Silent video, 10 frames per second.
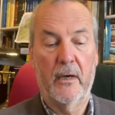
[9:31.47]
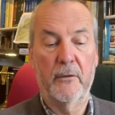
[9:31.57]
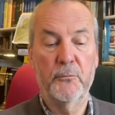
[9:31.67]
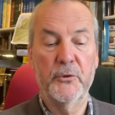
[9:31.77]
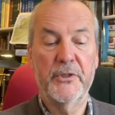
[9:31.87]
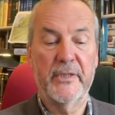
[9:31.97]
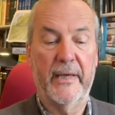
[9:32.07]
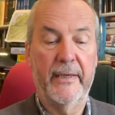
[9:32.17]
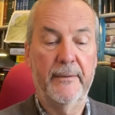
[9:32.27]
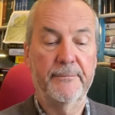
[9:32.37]
I would
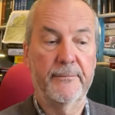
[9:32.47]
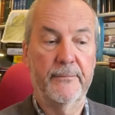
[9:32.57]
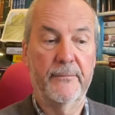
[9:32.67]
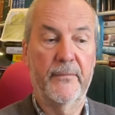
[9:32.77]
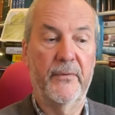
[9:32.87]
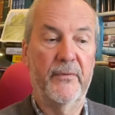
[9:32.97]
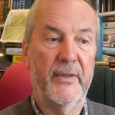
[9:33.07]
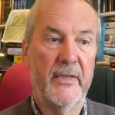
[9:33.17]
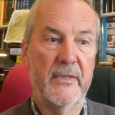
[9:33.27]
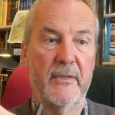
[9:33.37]
say
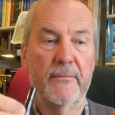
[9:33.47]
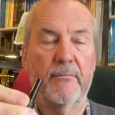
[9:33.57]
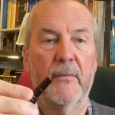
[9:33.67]
this,